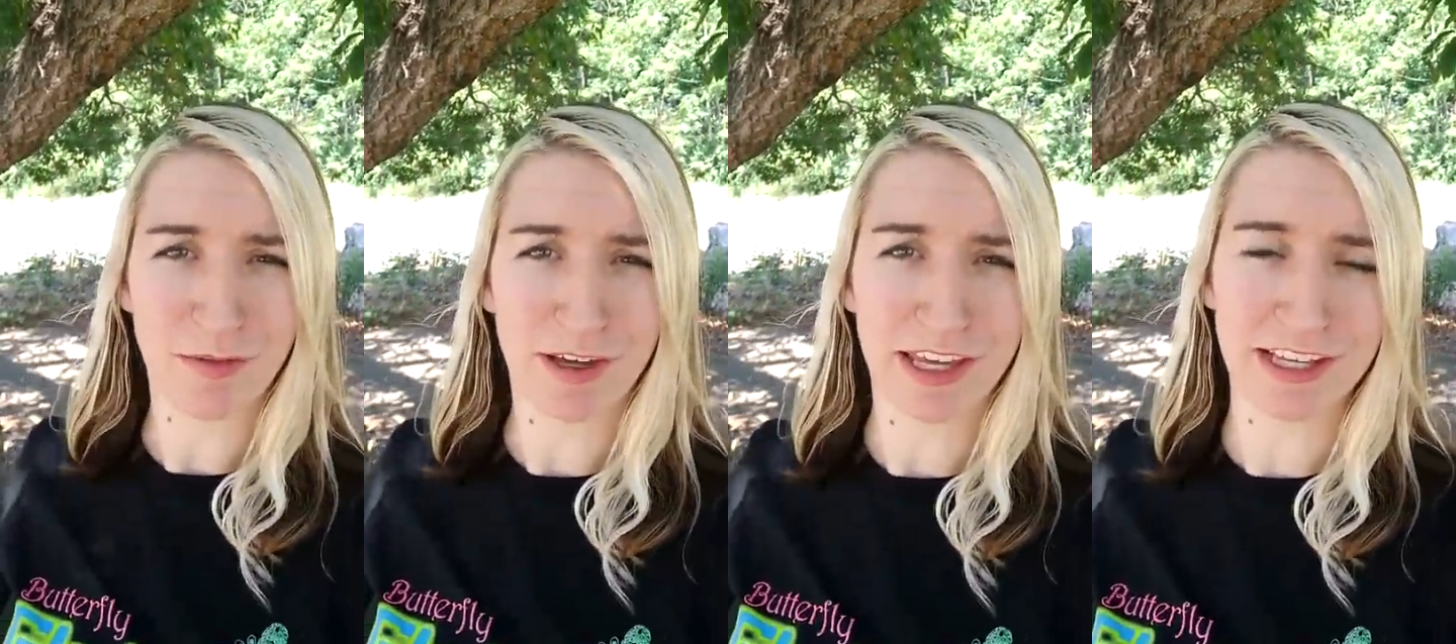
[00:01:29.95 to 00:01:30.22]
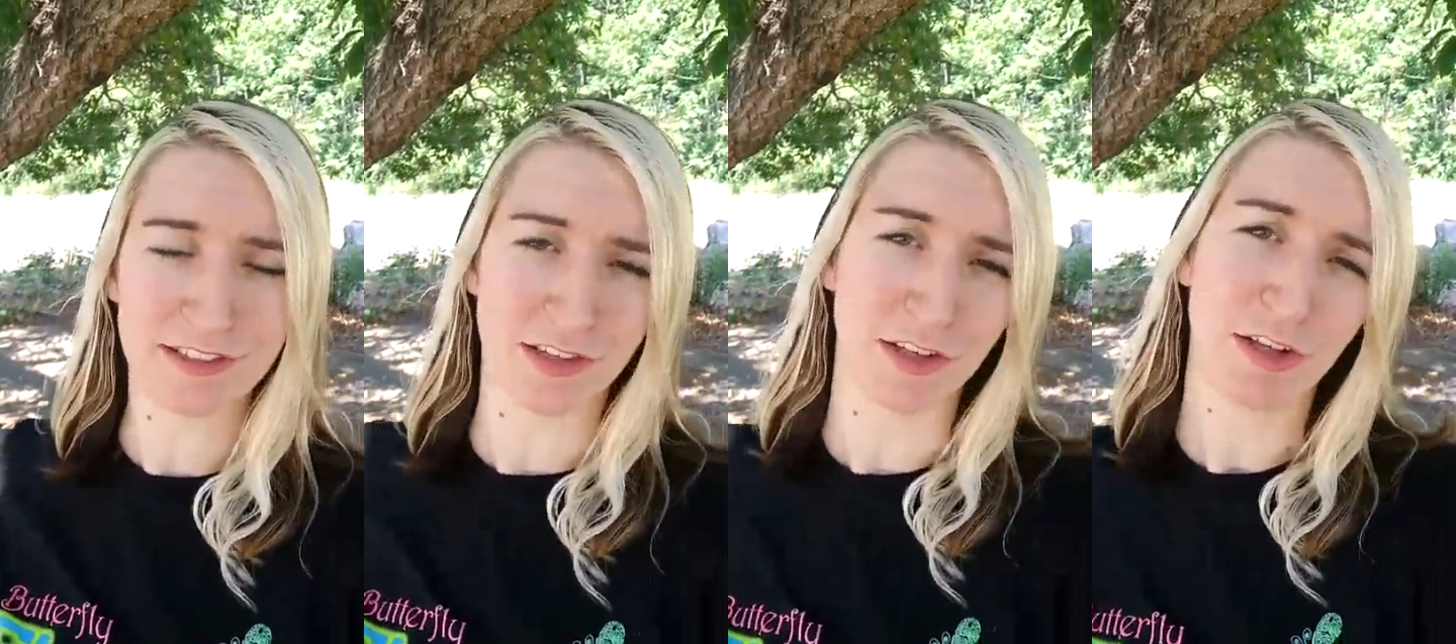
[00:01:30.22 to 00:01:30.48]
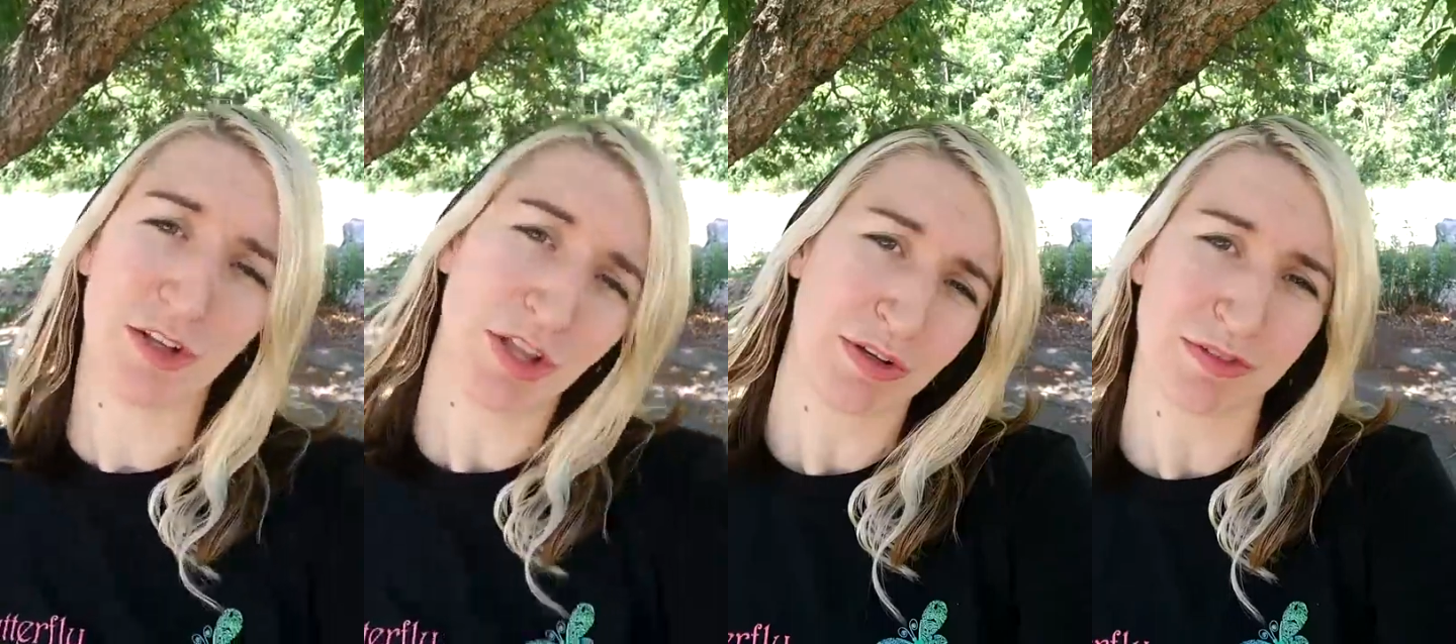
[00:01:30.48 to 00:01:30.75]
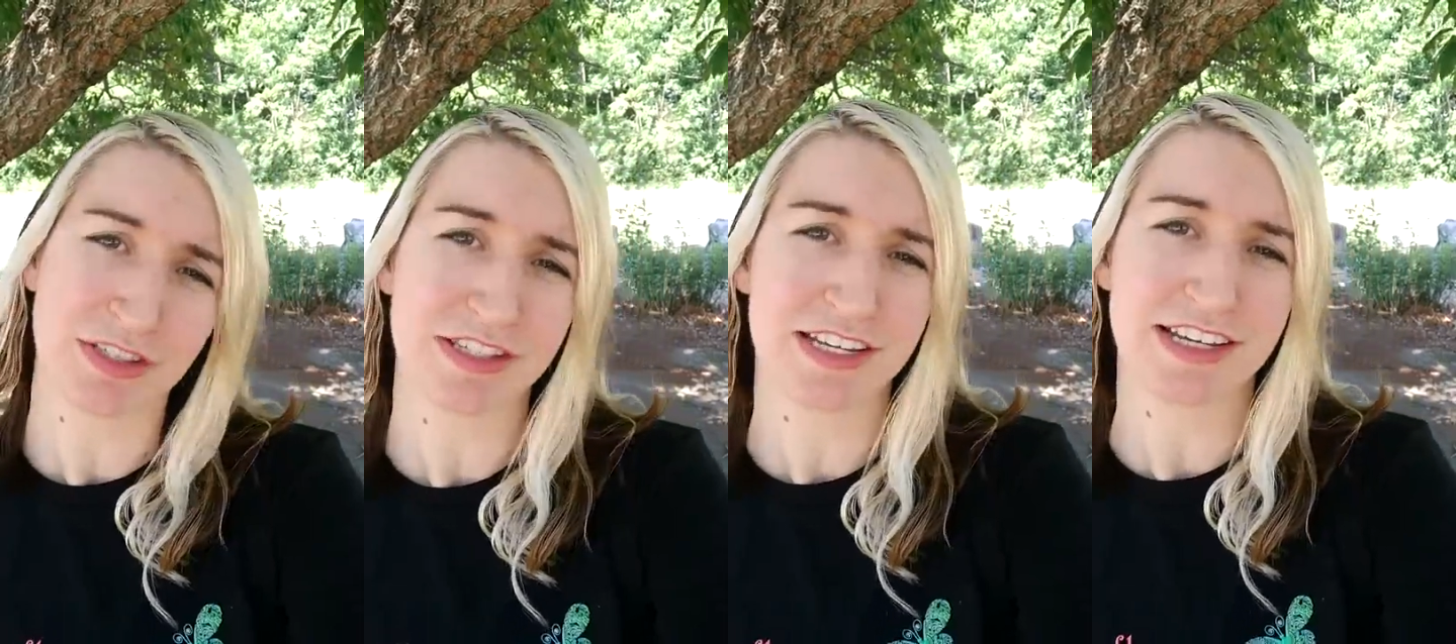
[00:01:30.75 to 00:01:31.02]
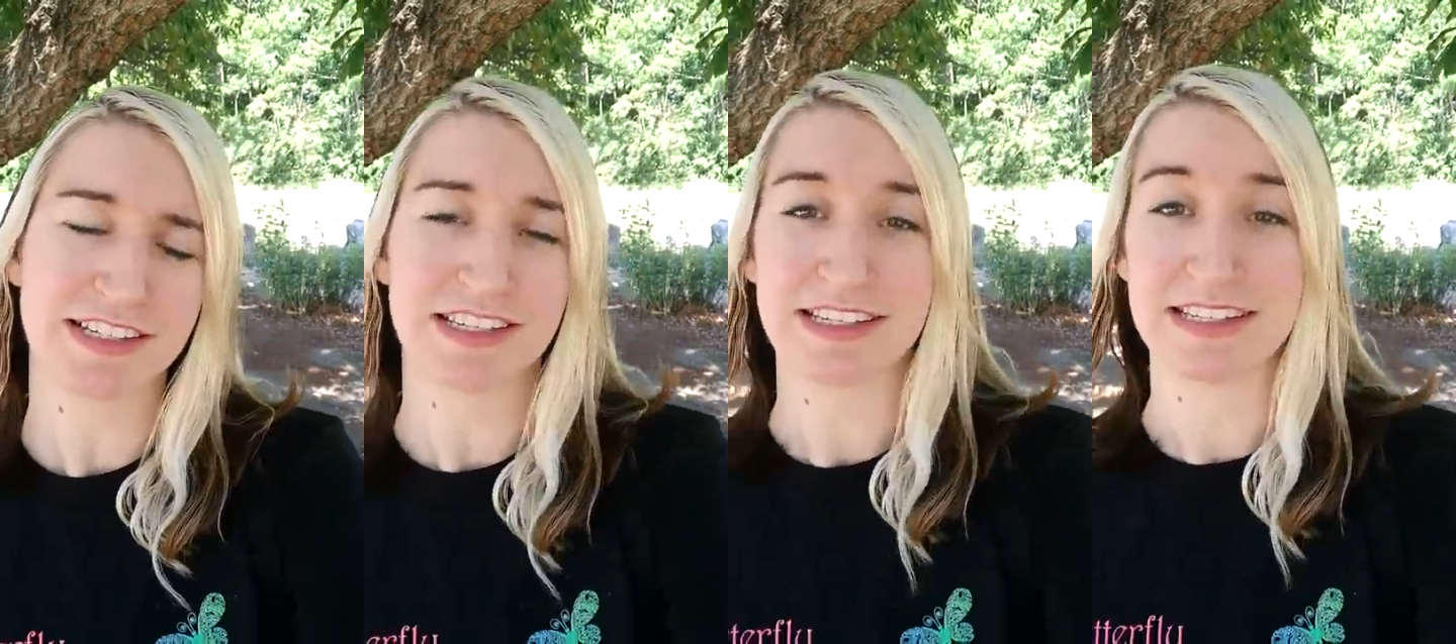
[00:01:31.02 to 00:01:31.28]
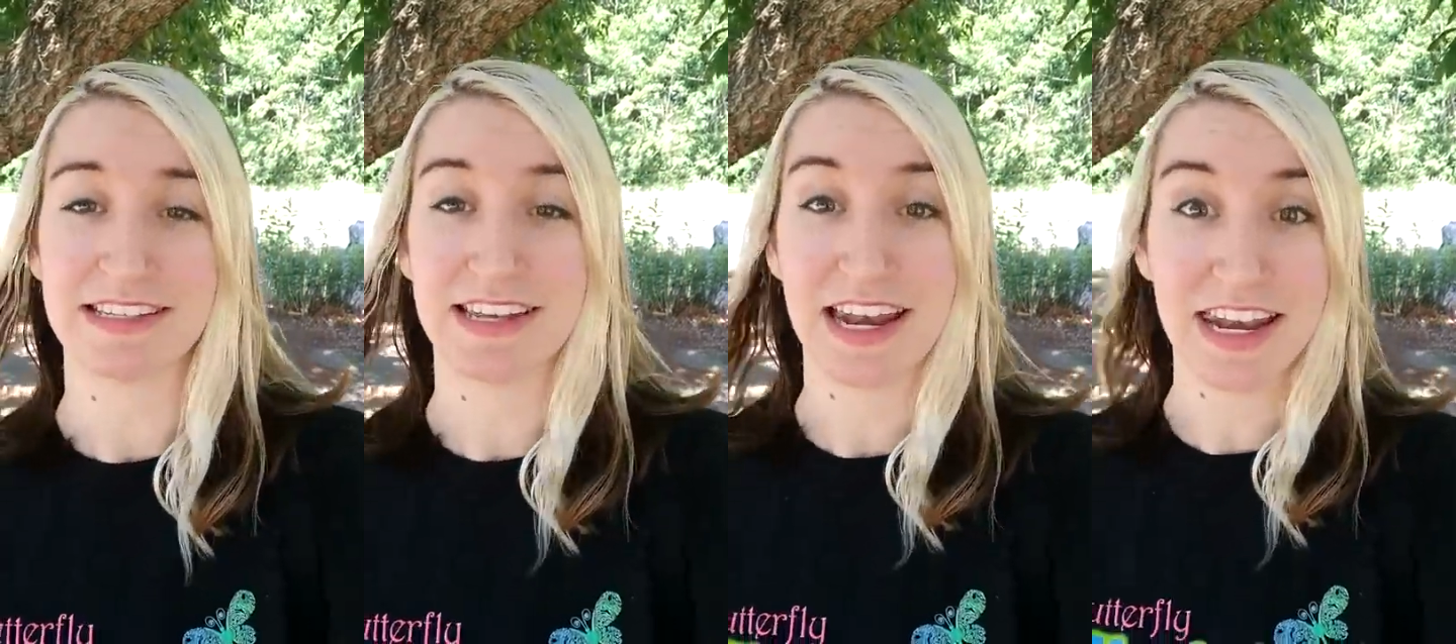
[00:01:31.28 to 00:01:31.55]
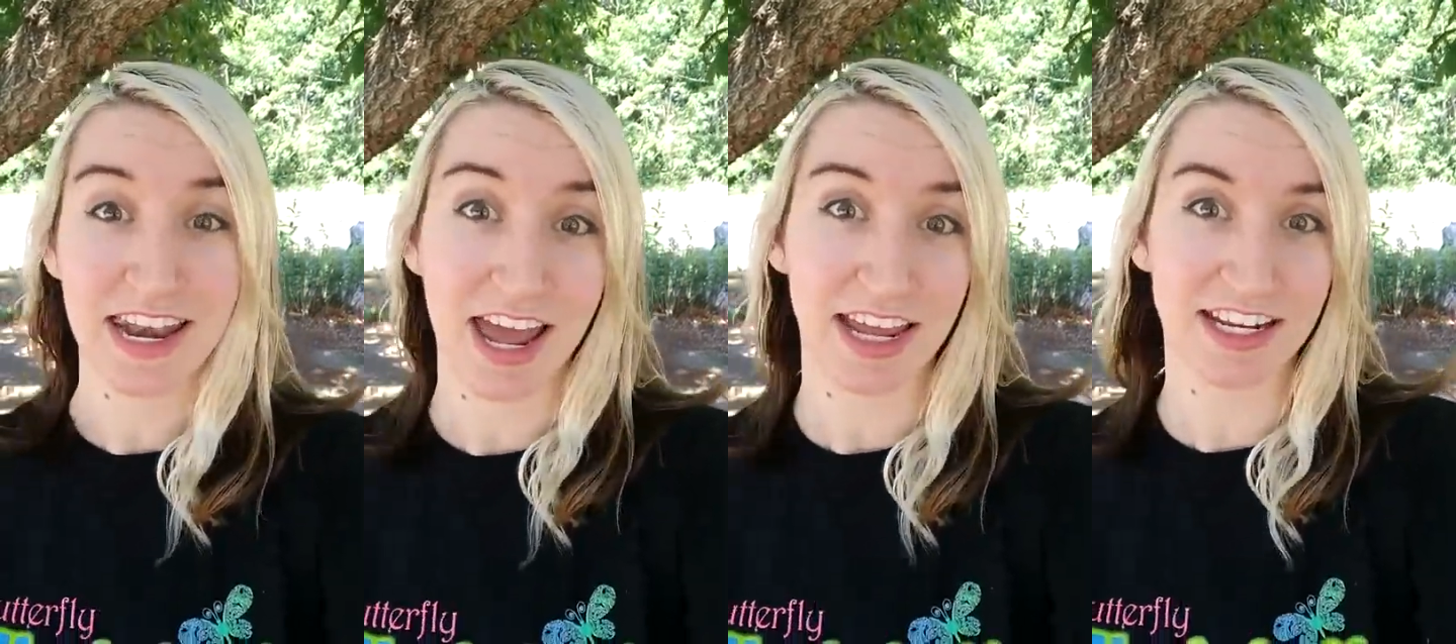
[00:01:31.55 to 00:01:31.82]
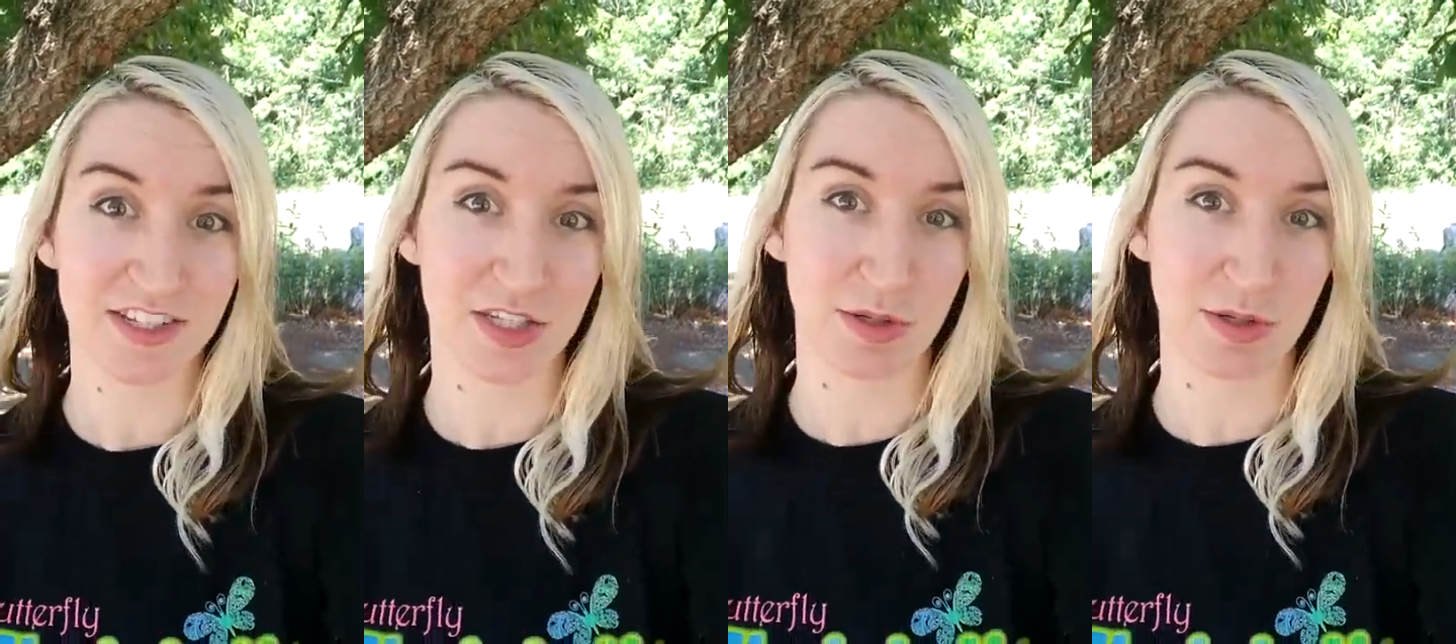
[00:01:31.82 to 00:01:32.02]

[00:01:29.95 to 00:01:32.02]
wings and glow sticks because it's at night,